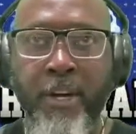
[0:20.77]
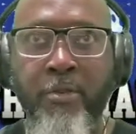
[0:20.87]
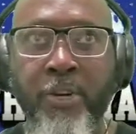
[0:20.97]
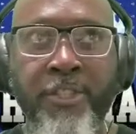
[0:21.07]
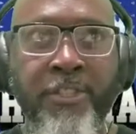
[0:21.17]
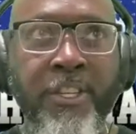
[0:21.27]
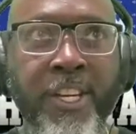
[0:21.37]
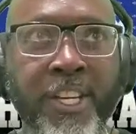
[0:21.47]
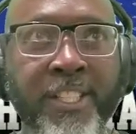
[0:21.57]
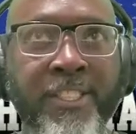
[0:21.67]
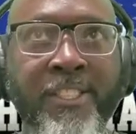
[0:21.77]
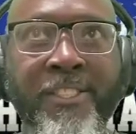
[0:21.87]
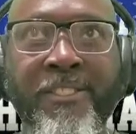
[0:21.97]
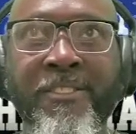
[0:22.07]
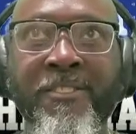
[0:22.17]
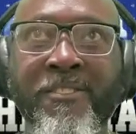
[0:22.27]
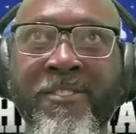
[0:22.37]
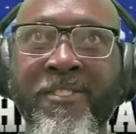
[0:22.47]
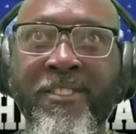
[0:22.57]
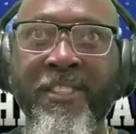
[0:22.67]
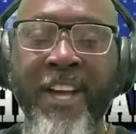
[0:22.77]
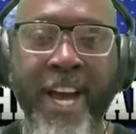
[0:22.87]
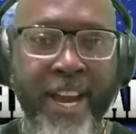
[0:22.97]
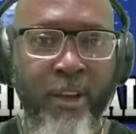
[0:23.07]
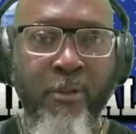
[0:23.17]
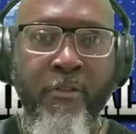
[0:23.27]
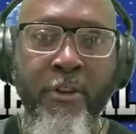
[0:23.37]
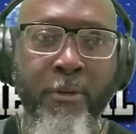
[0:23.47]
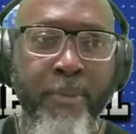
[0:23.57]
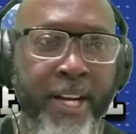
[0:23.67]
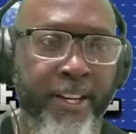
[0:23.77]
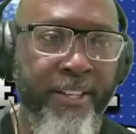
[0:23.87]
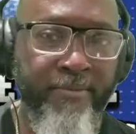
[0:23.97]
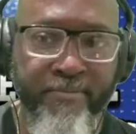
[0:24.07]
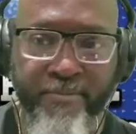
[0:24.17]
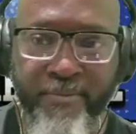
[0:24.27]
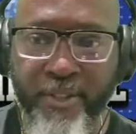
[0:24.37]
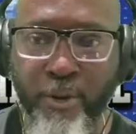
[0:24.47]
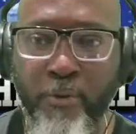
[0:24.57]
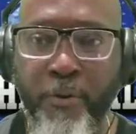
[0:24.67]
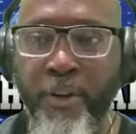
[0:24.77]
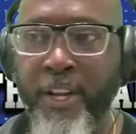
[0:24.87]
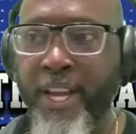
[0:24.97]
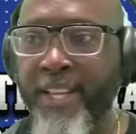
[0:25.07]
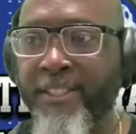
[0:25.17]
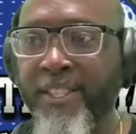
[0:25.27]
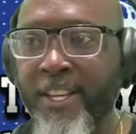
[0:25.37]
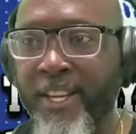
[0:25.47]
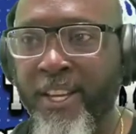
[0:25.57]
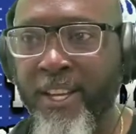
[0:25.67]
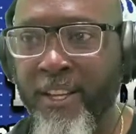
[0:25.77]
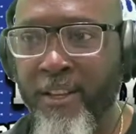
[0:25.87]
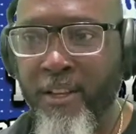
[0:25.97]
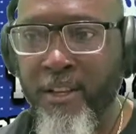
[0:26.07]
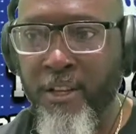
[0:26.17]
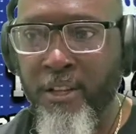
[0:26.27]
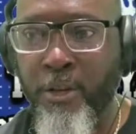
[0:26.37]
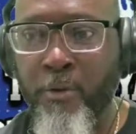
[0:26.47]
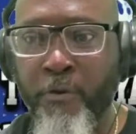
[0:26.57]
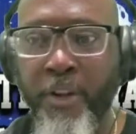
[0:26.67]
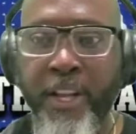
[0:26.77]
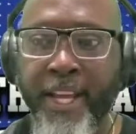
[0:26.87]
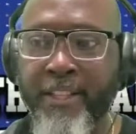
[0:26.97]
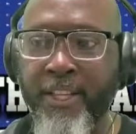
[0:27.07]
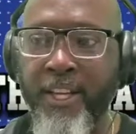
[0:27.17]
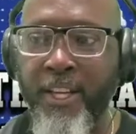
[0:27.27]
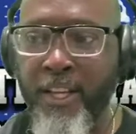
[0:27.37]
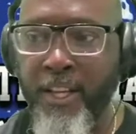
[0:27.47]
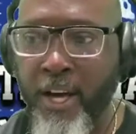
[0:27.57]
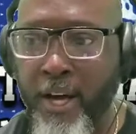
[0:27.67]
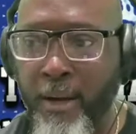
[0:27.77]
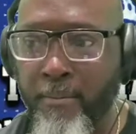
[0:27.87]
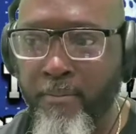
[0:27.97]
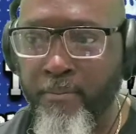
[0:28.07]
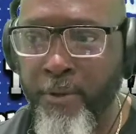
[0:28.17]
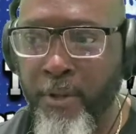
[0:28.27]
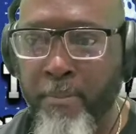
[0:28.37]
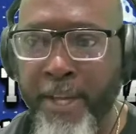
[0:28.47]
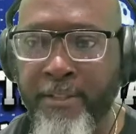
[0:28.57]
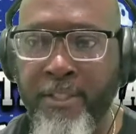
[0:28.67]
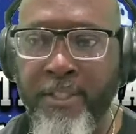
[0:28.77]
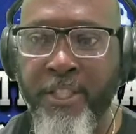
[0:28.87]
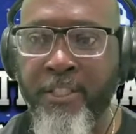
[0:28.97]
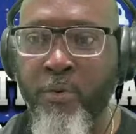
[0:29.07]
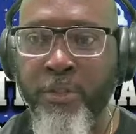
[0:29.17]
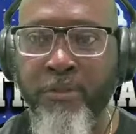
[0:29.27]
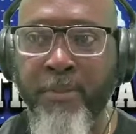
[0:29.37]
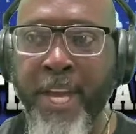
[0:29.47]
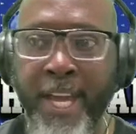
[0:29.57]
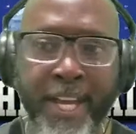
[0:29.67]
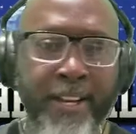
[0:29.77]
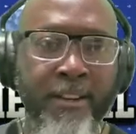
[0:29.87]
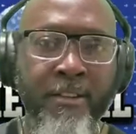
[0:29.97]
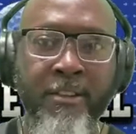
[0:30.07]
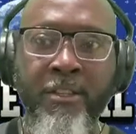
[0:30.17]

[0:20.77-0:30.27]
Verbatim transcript: my question is, how do you feel about it? Do you feel like the do you feel like the um, the best decision was made?